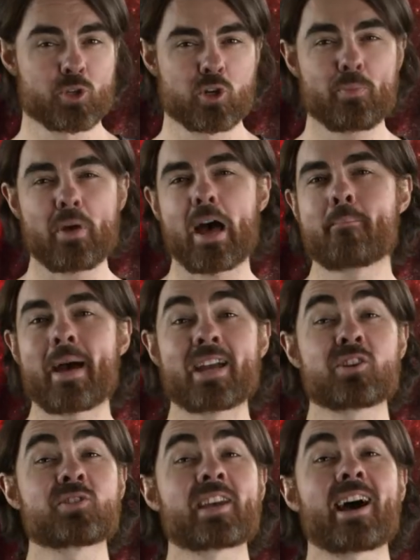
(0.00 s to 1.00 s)
Tripp
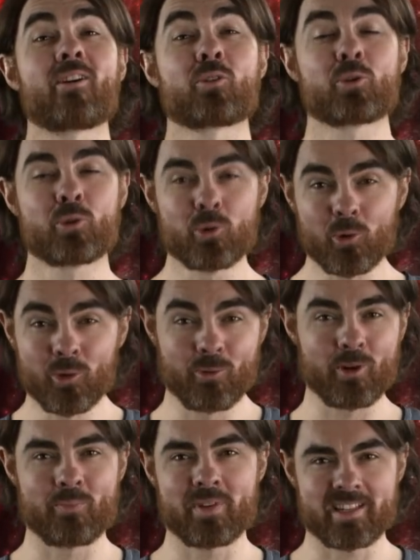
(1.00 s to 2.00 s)
imagines how cool
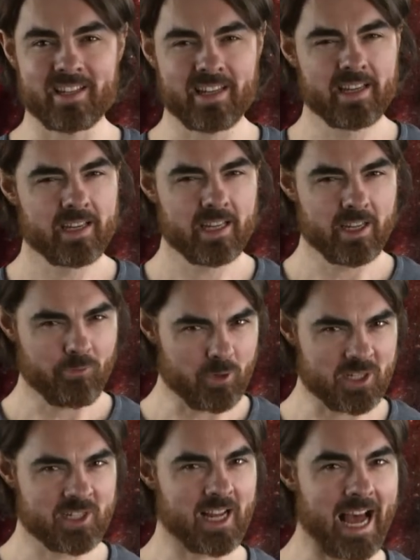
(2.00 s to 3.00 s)
it would be if
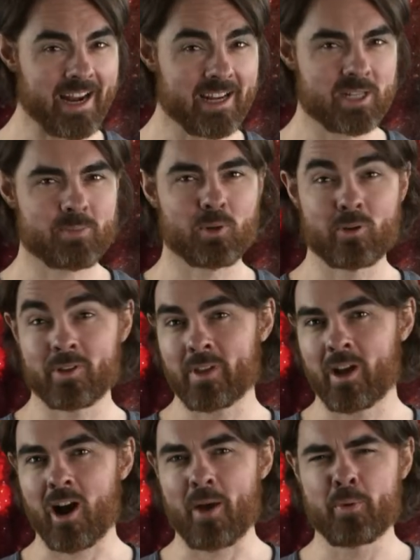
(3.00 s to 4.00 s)
we started exploring
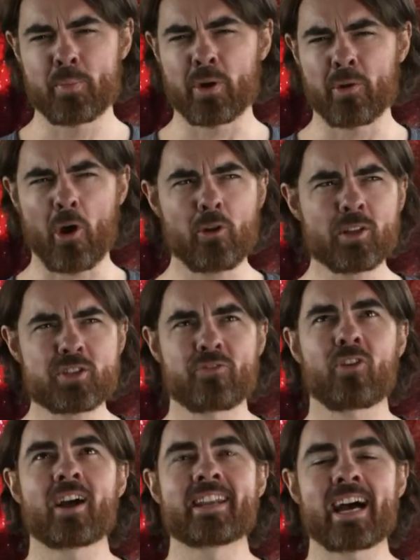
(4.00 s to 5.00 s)
the Kuiper Belt only to
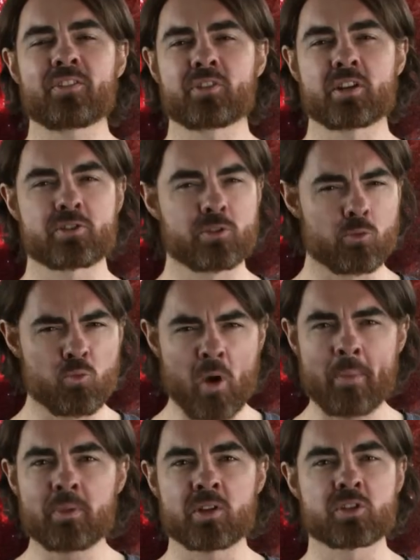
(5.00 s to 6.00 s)
find out that it's the
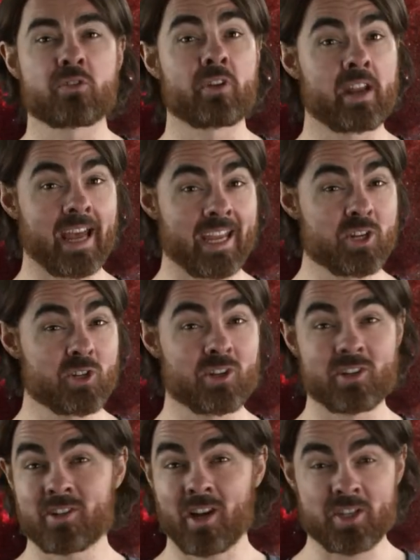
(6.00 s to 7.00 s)
remnants of an
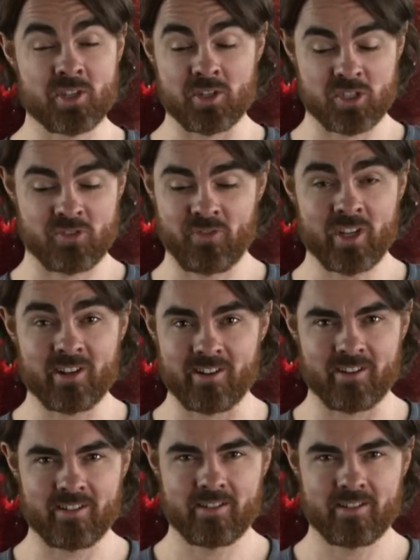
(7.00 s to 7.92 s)
ancient Dyson sphere.